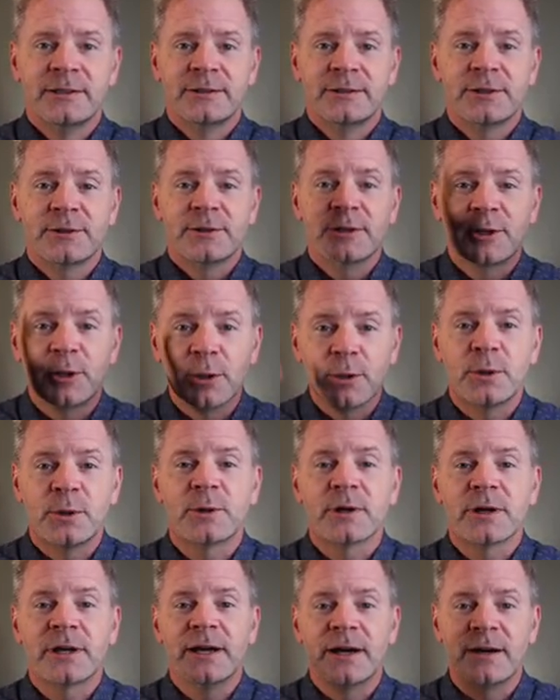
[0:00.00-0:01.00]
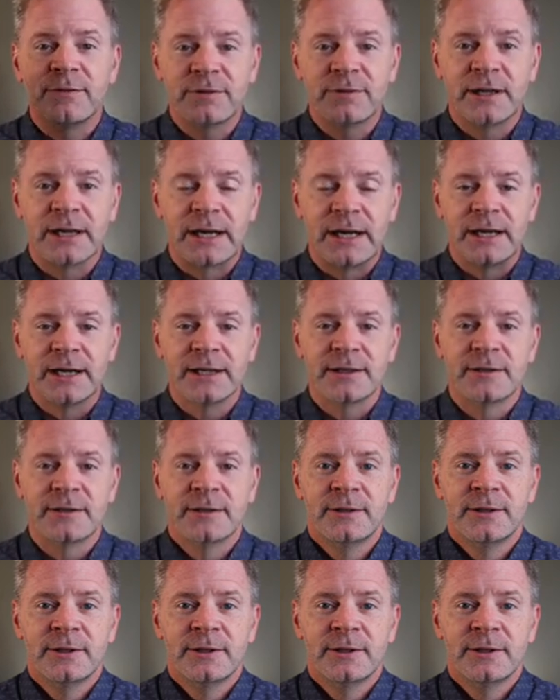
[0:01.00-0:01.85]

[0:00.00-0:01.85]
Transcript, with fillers: to the glory of God